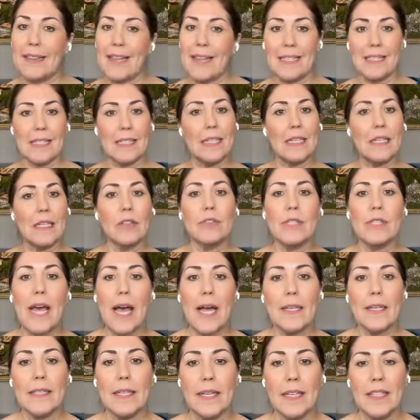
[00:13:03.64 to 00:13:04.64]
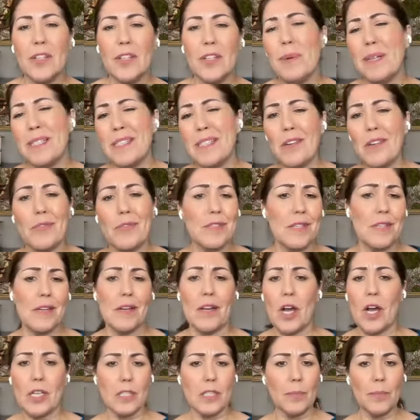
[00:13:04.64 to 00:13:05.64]
That's an ego tactic. Your best self isn't a
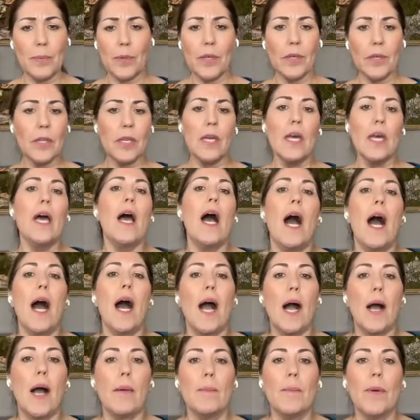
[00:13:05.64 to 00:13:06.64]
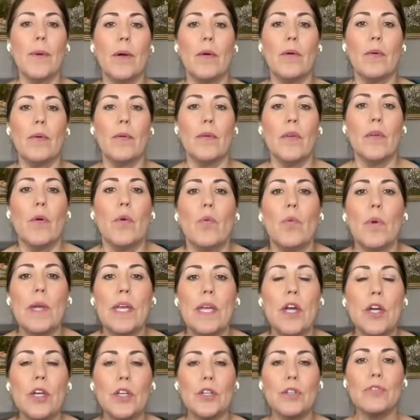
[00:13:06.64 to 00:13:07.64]
gossiper.
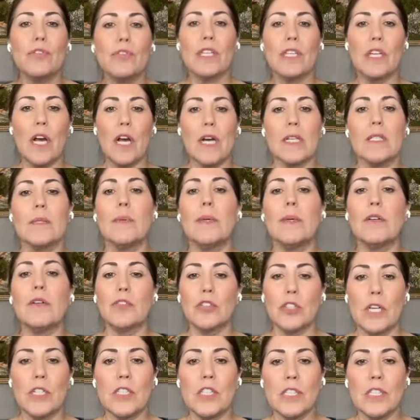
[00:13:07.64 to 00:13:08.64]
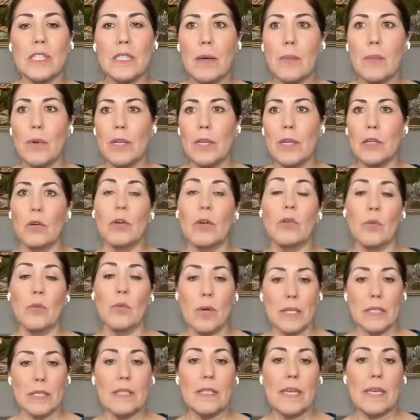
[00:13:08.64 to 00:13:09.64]
We are usually gossiping or judging someone in order,
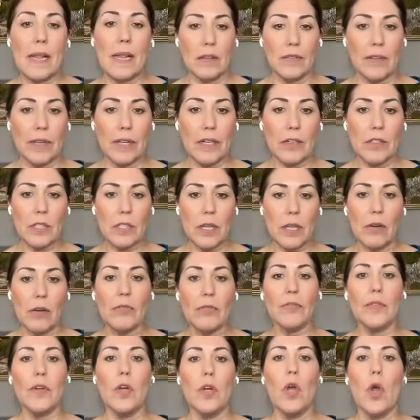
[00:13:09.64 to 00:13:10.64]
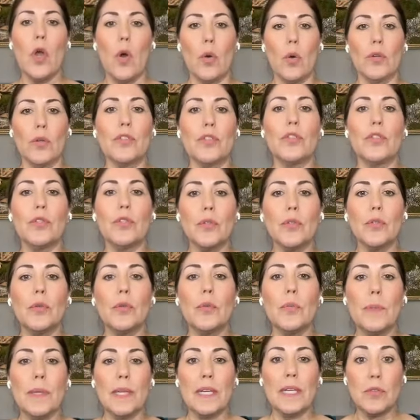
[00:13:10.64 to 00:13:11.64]
one, to elevate ourselves, or
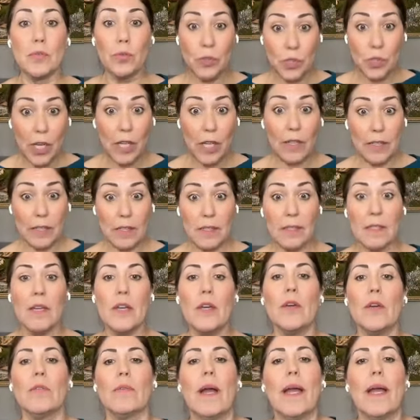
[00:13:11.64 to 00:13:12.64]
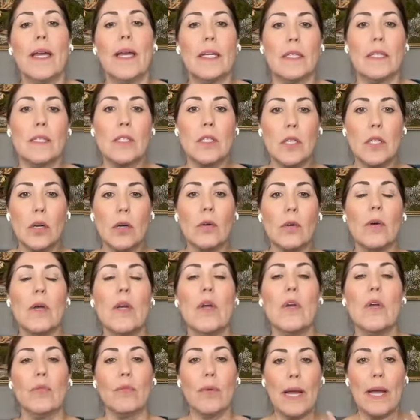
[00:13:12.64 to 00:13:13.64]
two, because we're jealous, right? And so
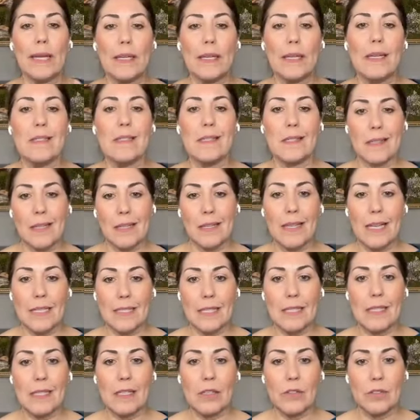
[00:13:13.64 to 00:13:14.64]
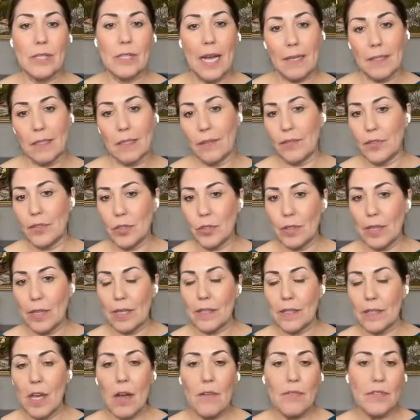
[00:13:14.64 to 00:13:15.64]
recognizing that that's an ego tactic. If you do that
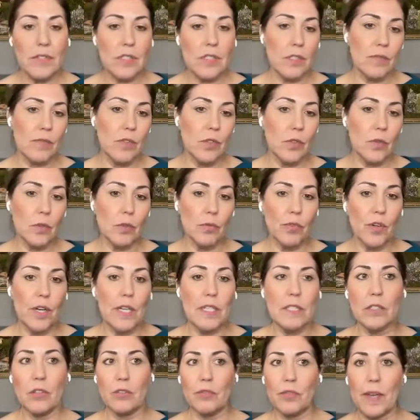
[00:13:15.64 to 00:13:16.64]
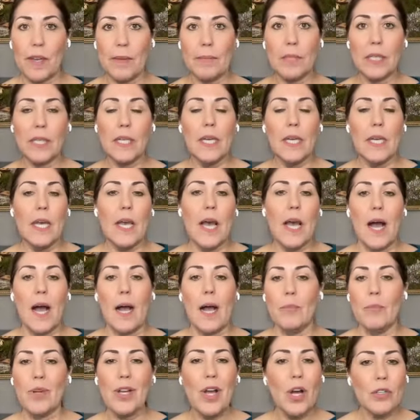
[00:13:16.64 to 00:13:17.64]
in the office, if you do it with friends, your family,
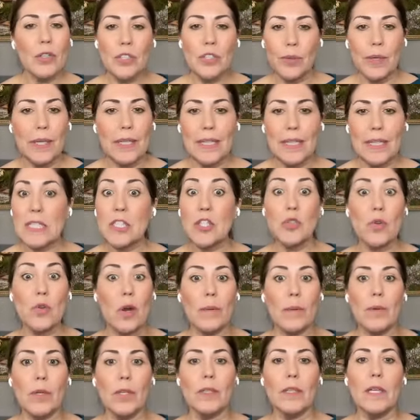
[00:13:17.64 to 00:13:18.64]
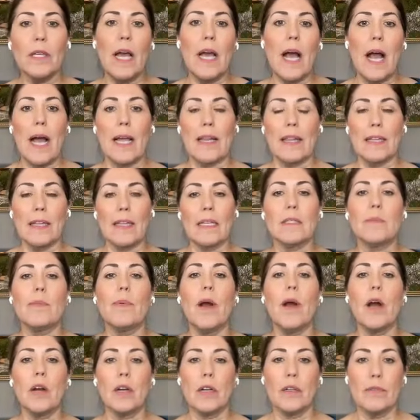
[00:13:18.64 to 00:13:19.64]
we all do it. It's normal. I think that's
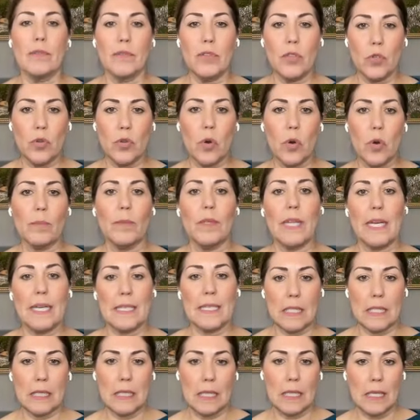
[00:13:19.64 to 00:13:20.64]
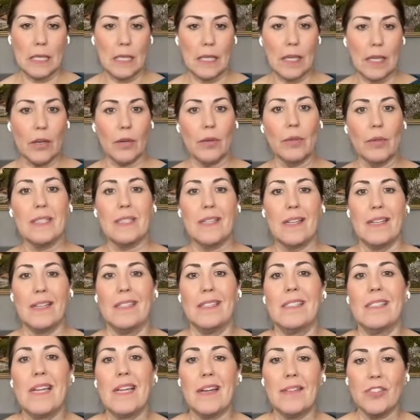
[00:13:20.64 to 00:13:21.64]
part of normalizing the ego.
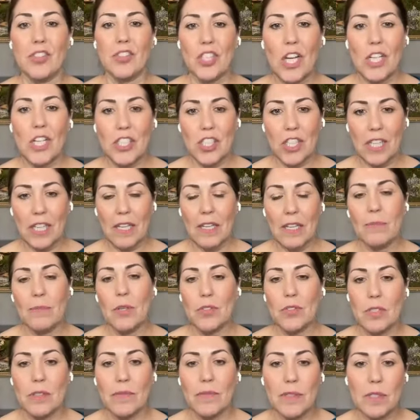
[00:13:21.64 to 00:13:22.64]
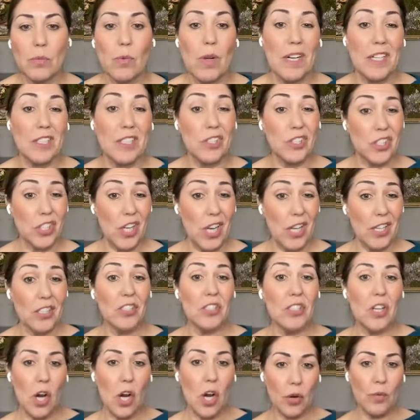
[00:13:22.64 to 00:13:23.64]
Instead of judging it, most of us want to judge
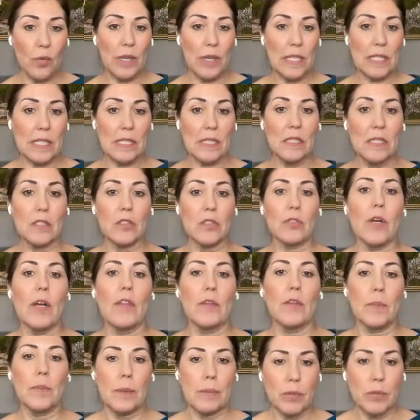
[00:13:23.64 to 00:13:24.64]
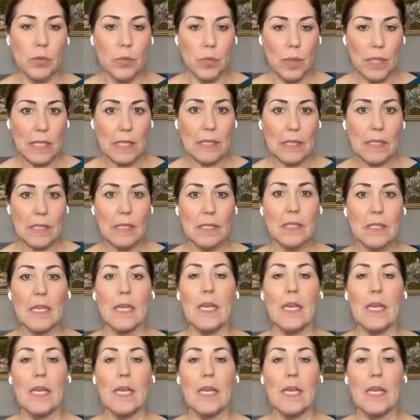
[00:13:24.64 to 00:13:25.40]
our weaknesses or other people's weaknesses.